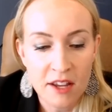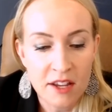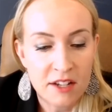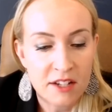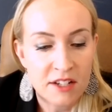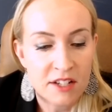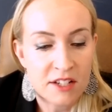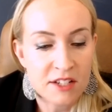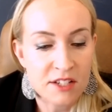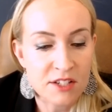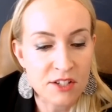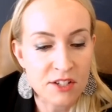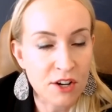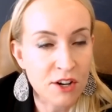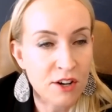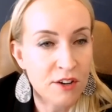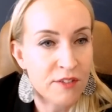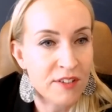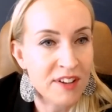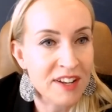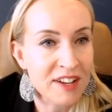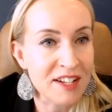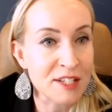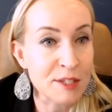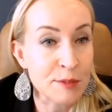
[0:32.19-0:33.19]
to
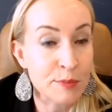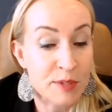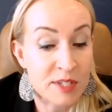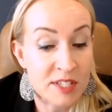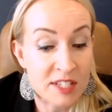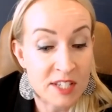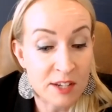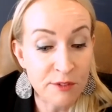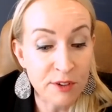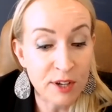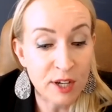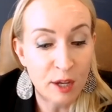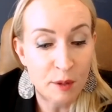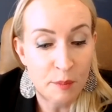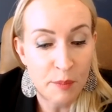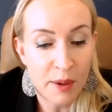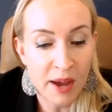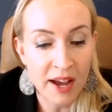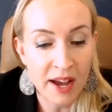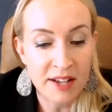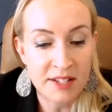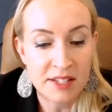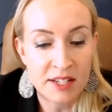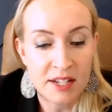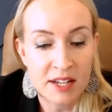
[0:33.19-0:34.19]
serve in a specific
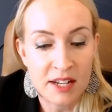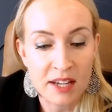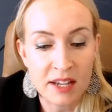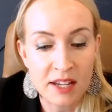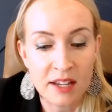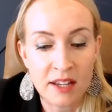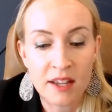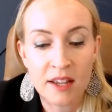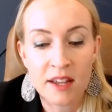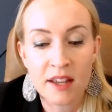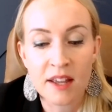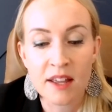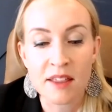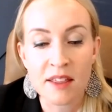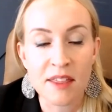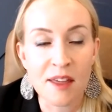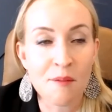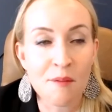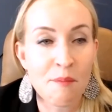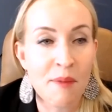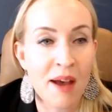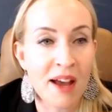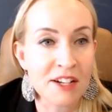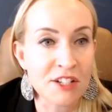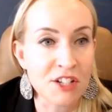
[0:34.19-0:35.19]
capacity that
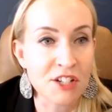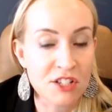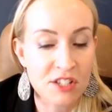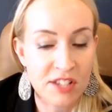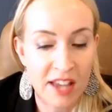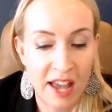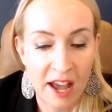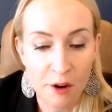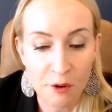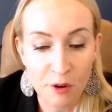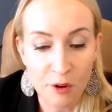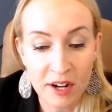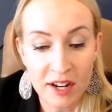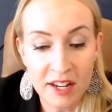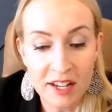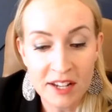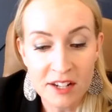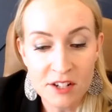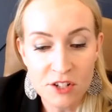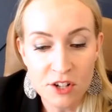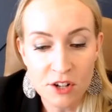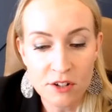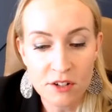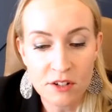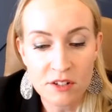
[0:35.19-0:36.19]
matches our
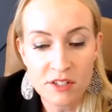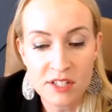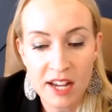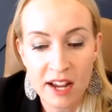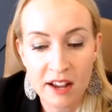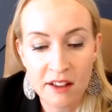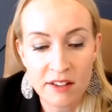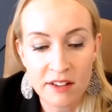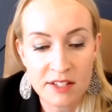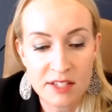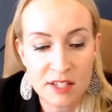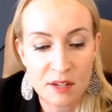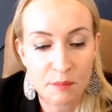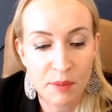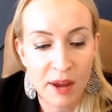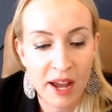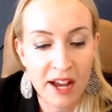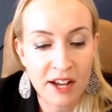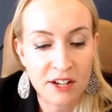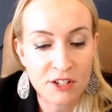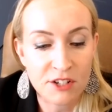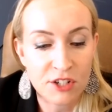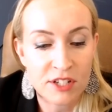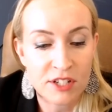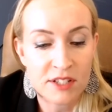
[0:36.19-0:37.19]
internal talents and
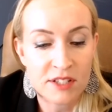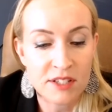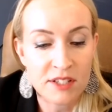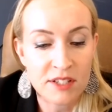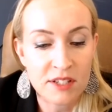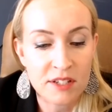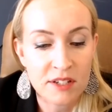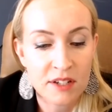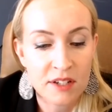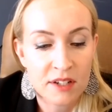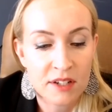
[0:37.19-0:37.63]
passions.